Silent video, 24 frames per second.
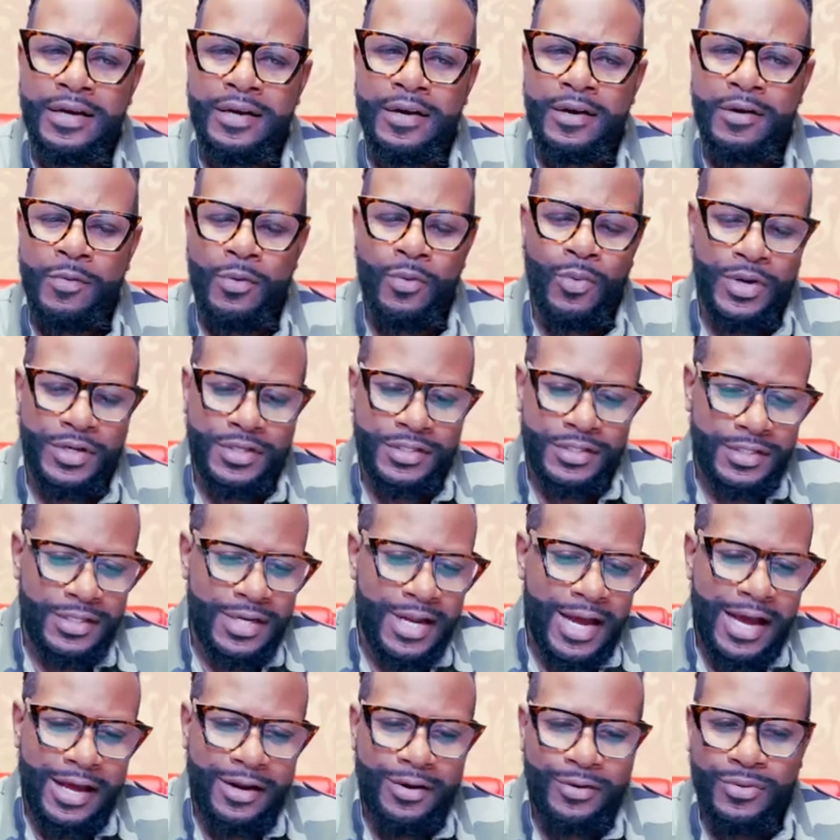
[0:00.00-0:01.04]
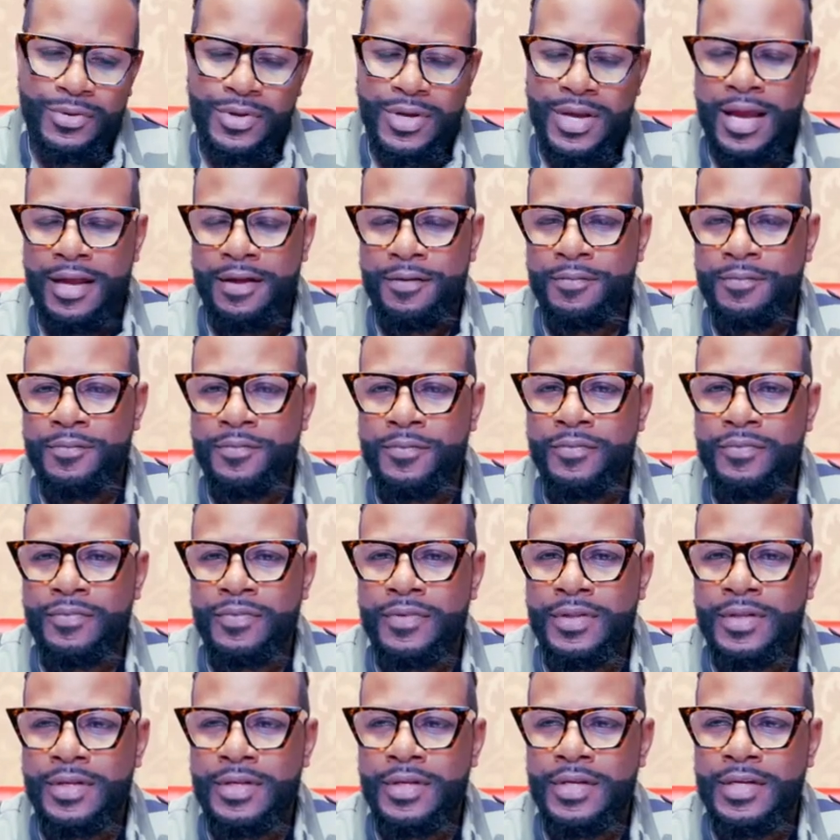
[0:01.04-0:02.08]
But what's not okay
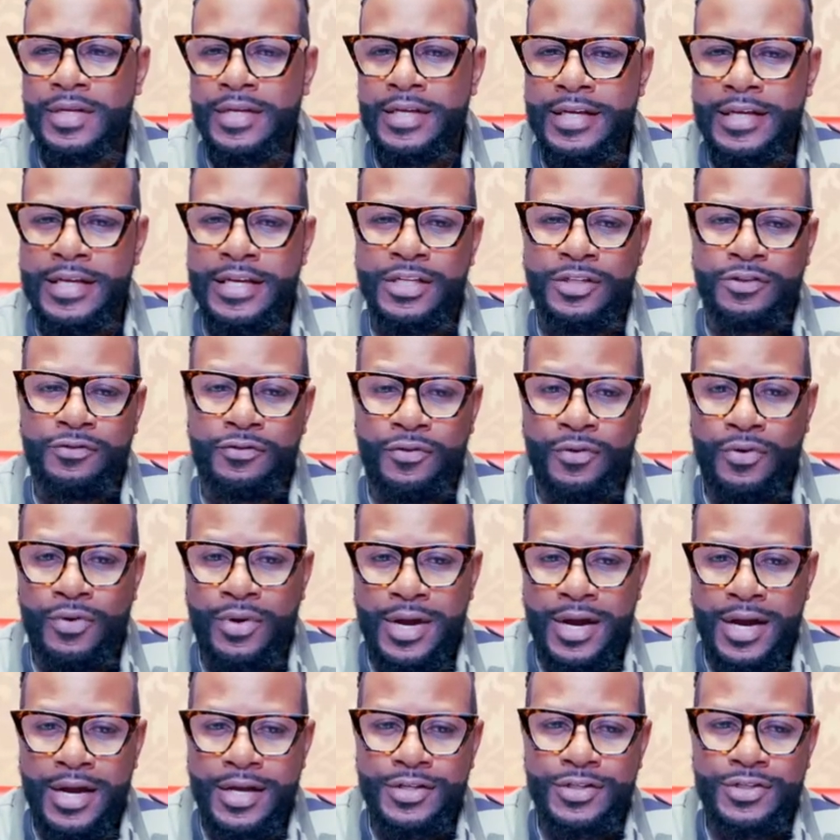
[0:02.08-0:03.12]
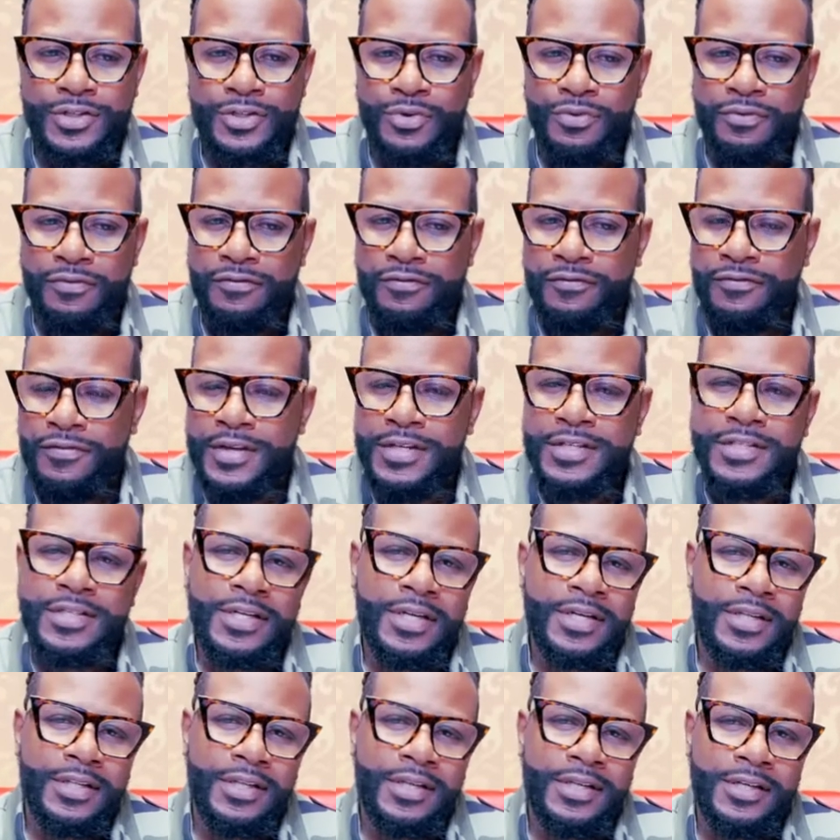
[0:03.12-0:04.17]
is for us to
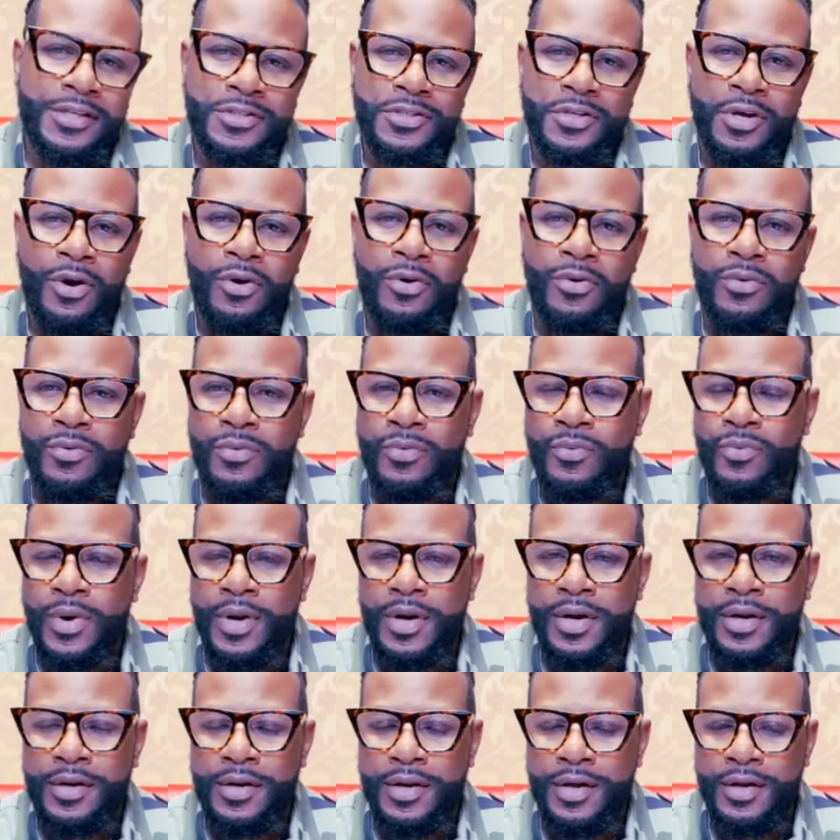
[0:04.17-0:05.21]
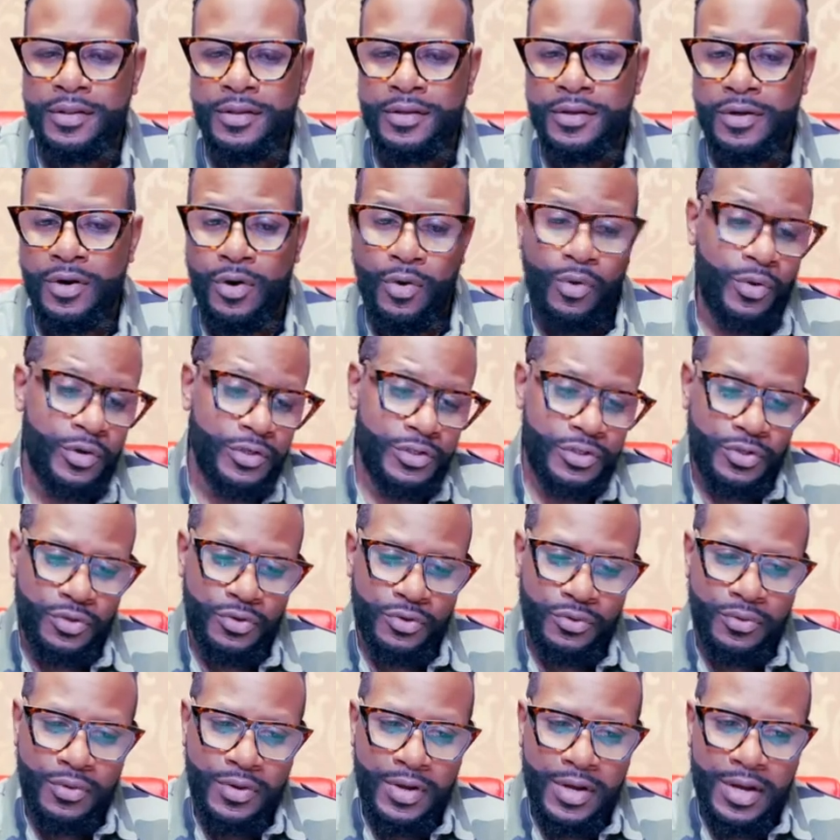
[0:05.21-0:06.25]
physically assault one another or
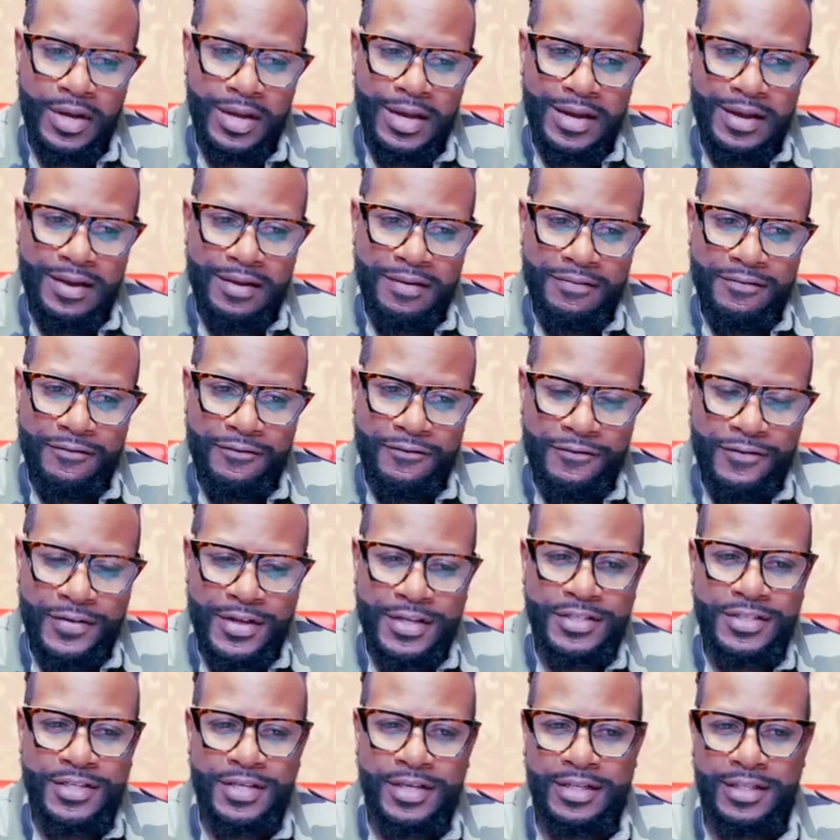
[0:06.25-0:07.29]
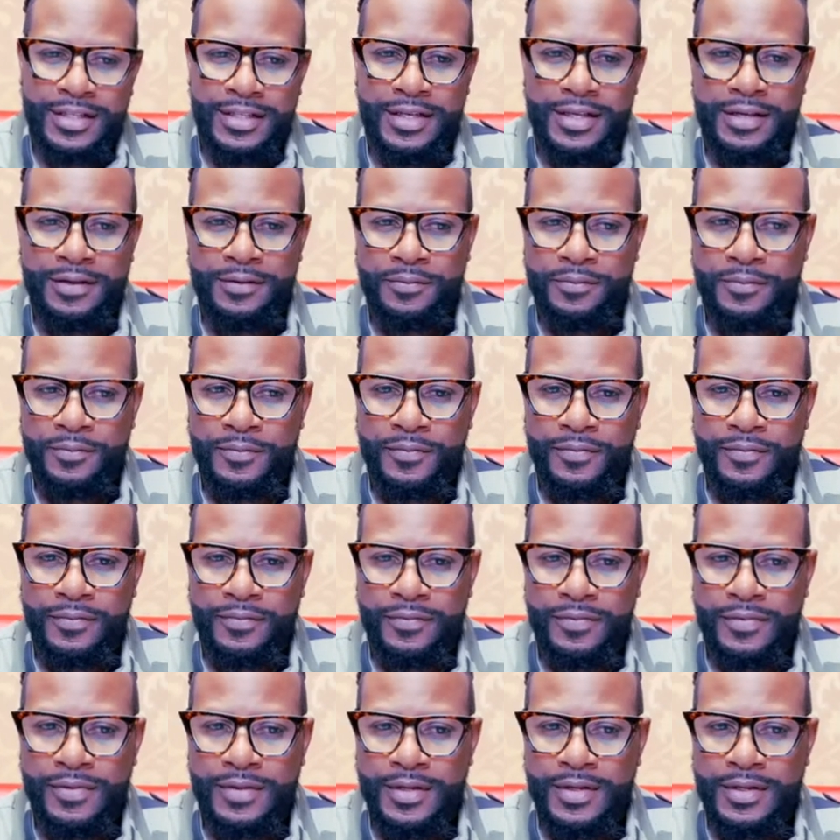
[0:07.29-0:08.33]
to physically
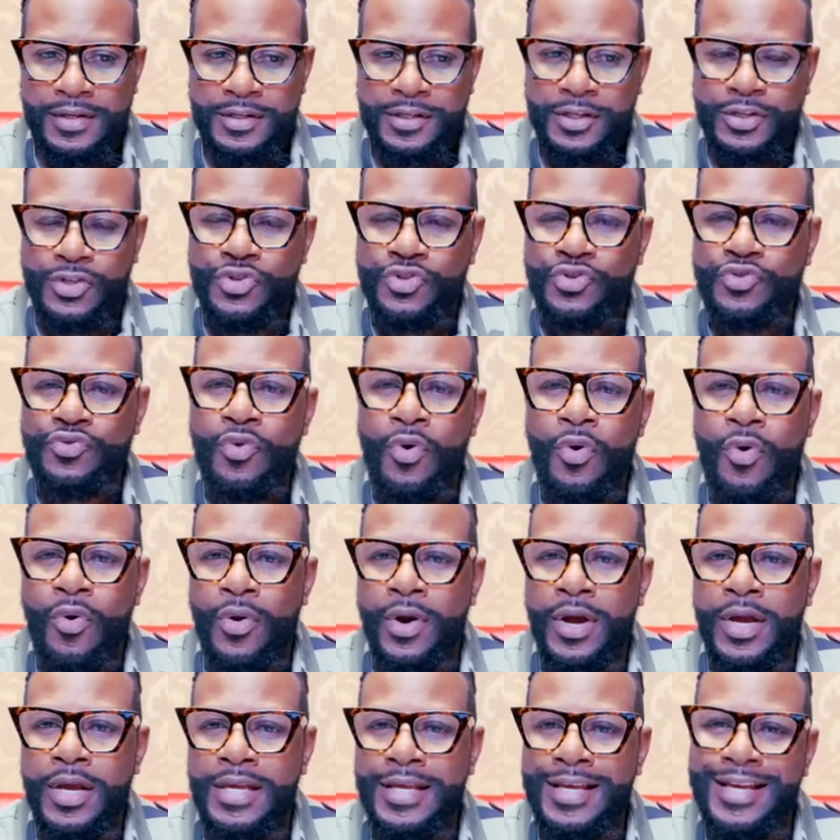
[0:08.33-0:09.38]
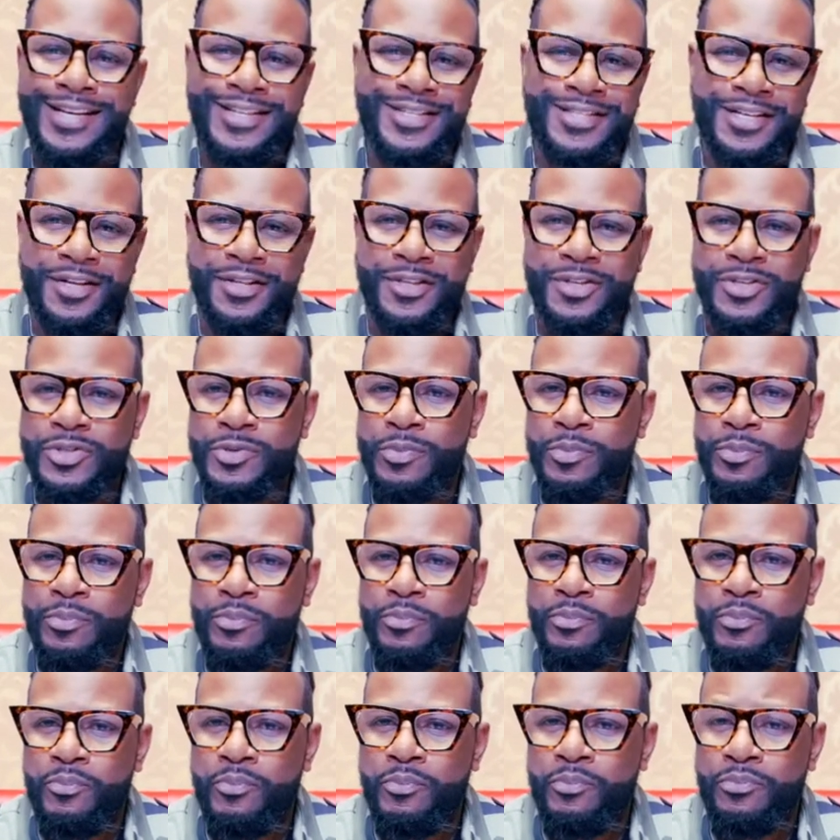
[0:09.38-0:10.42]
destroy each other's
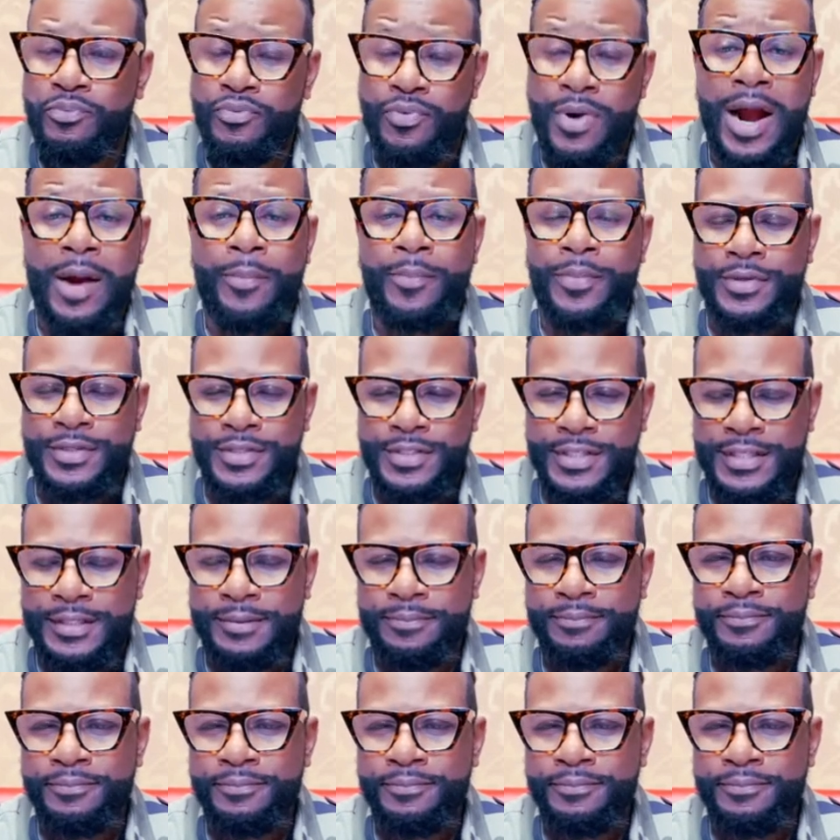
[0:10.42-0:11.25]
property.